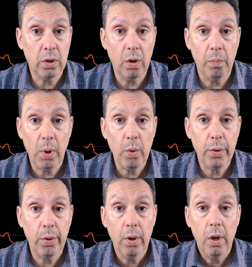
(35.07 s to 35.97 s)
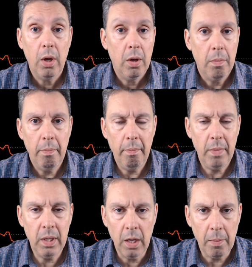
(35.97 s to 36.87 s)
They're both
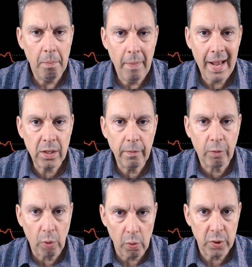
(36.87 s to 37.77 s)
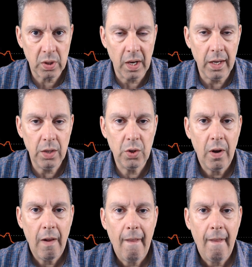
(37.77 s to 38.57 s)
in a massive growth stage,